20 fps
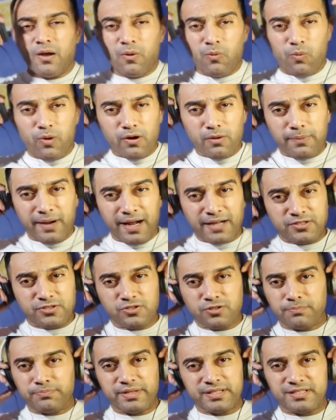we're about to
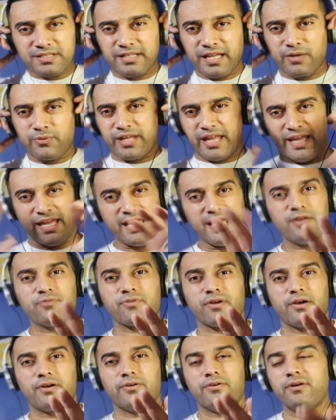jump in today with
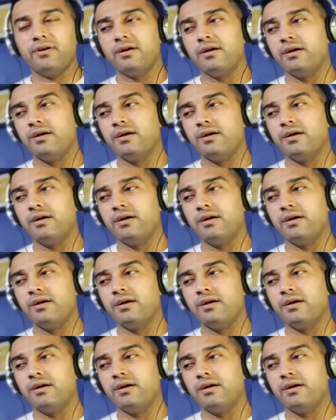Hero,